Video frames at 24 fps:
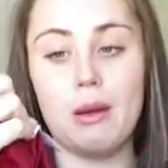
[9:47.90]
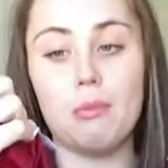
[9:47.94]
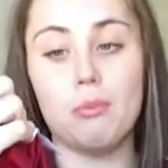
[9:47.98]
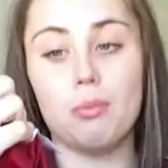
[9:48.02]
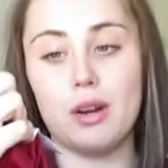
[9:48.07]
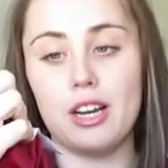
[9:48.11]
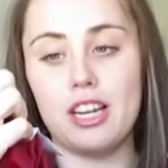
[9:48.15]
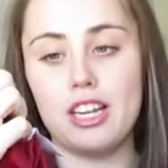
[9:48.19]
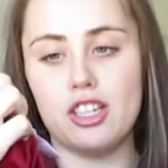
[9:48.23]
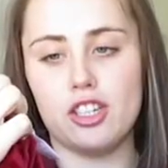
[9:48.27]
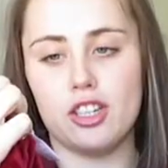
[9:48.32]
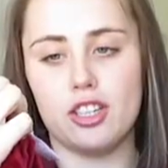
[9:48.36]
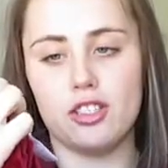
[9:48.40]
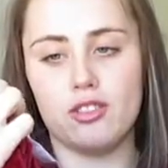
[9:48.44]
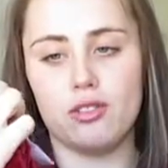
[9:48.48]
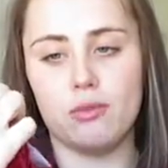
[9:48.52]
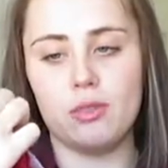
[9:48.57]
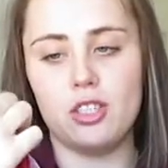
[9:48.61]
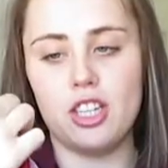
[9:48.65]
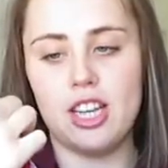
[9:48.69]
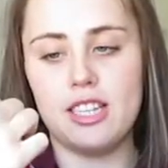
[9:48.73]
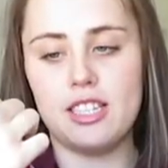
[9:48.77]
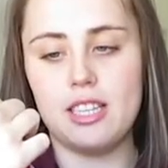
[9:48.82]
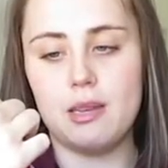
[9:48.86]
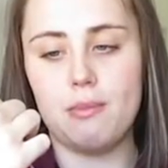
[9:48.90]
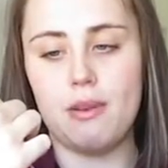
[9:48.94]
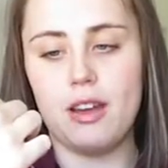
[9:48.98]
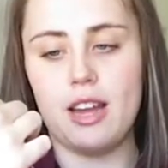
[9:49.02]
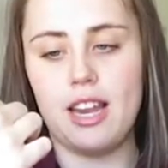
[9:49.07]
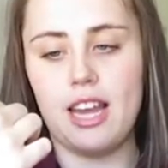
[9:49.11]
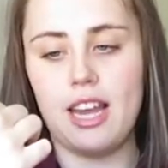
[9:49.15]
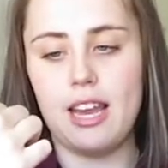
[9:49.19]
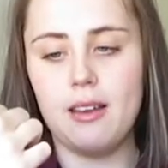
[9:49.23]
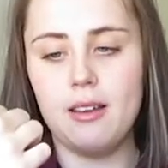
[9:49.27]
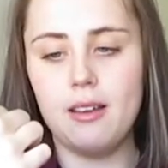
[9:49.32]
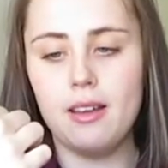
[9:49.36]
I'm pretty sure it's from
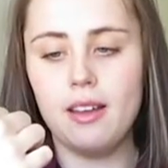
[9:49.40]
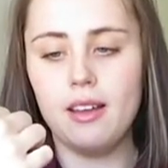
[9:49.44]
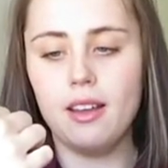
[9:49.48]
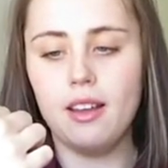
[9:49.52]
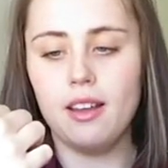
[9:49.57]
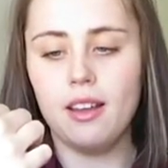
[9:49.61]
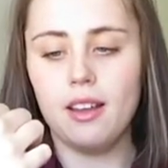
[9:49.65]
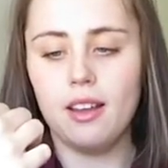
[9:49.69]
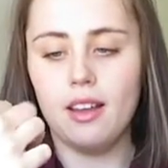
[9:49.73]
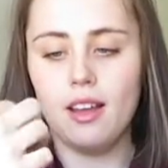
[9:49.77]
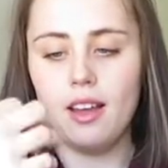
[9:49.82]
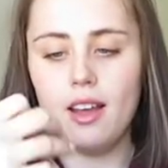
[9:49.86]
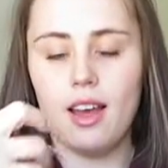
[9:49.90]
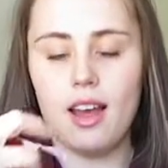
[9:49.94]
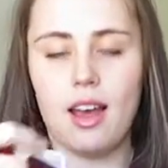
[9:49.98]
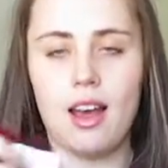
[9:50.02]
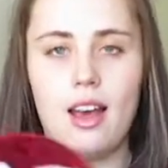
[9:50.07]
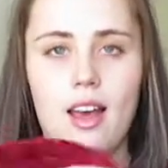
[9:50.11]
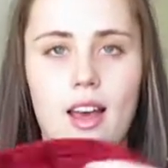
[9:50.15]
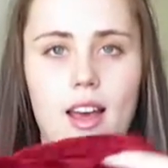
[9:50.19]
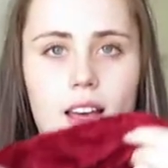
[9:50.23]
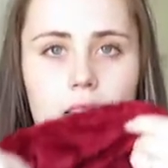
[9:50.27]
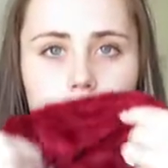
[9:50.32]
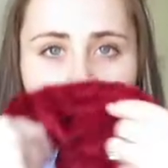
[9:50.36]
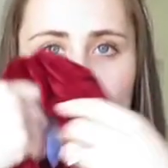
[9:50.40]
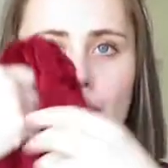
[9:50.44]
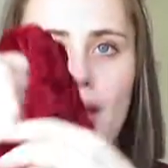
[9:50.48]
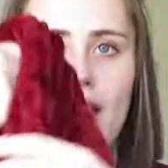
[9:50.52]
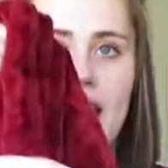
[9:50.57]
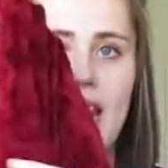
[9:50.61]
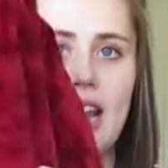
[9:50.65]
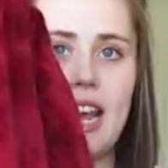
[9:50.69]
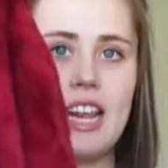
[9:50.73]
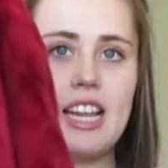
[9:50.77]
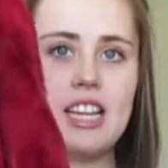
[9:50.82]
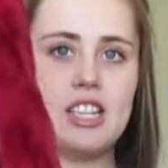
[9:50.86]
JCPenney,
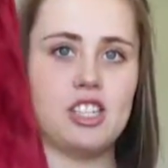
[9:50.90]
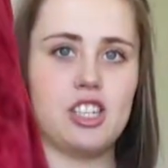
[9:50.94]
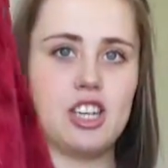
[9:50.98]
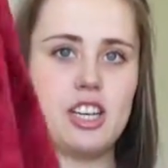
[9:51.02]
but it is